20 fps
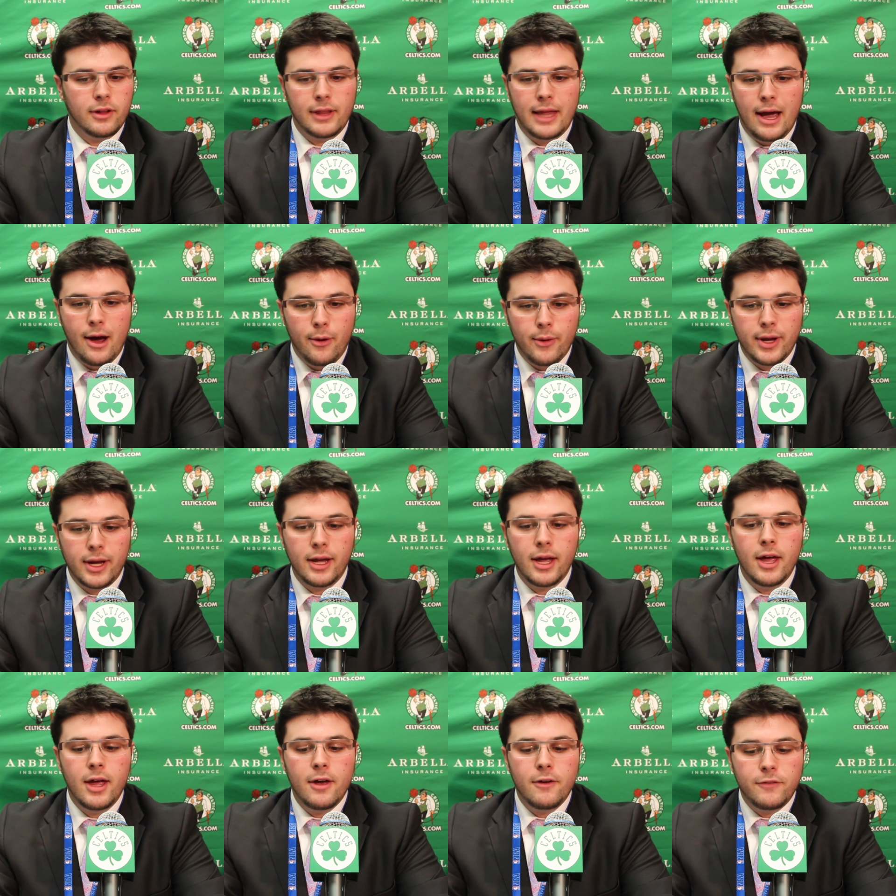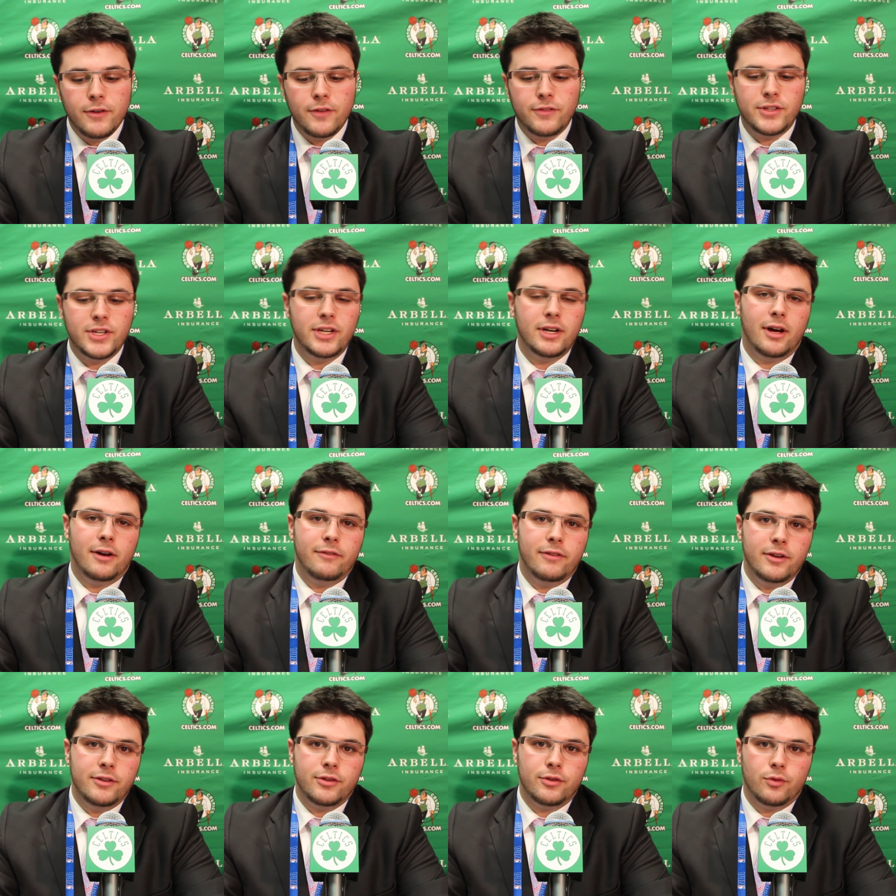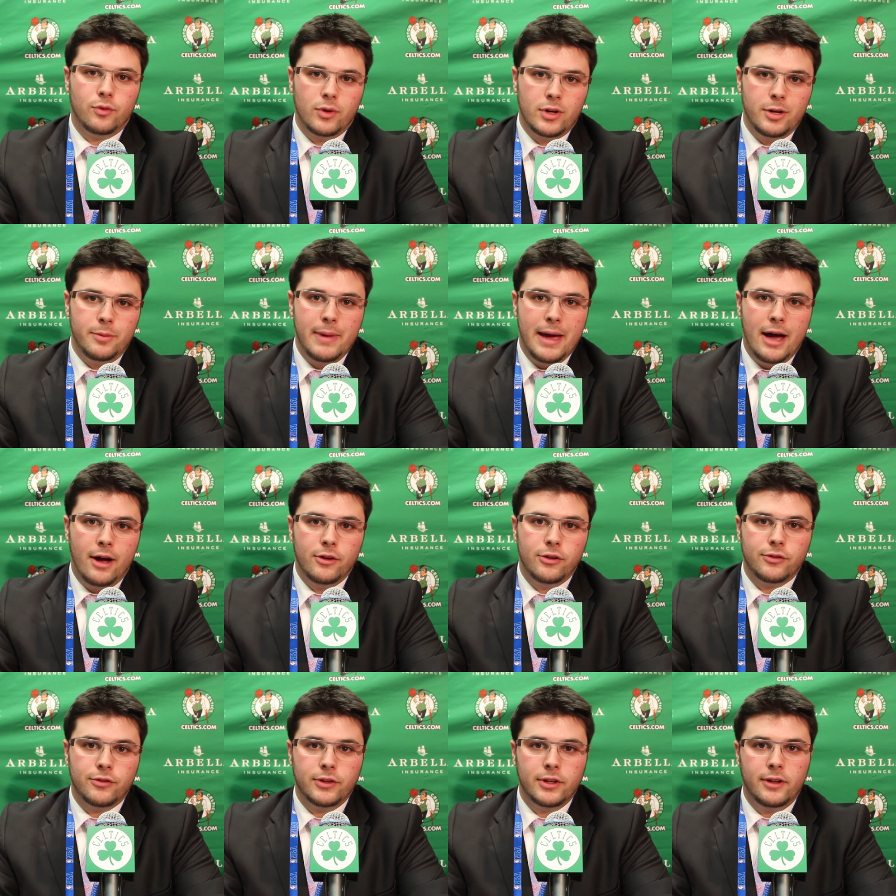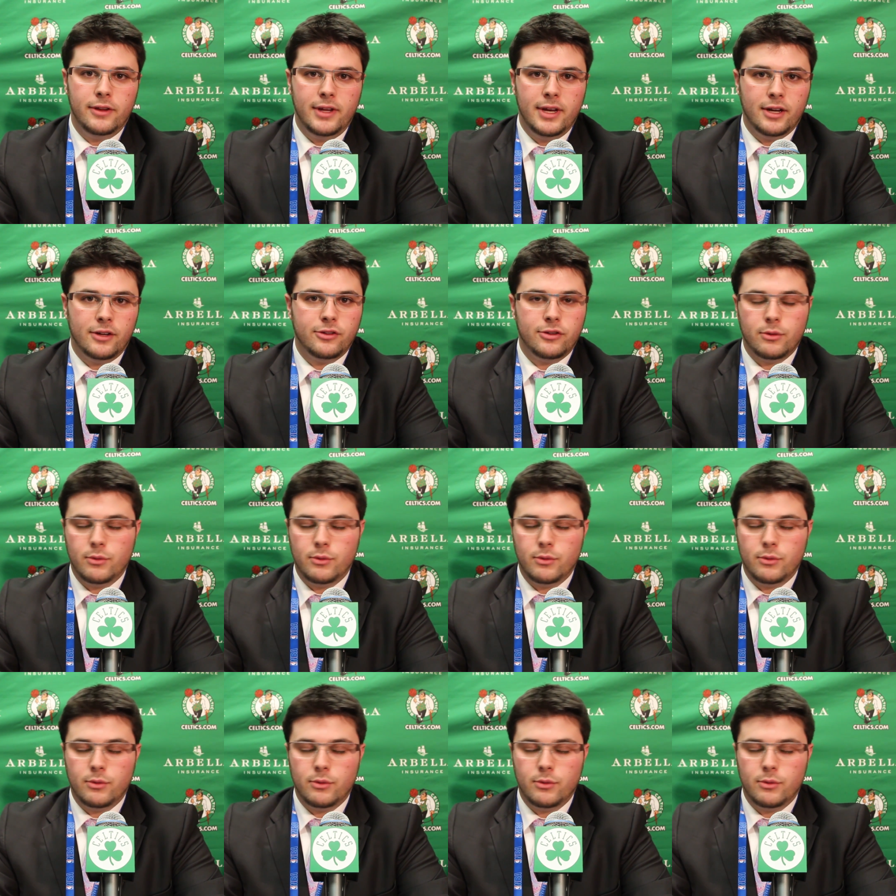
allowing 15 offensive rebounds for the Knicks,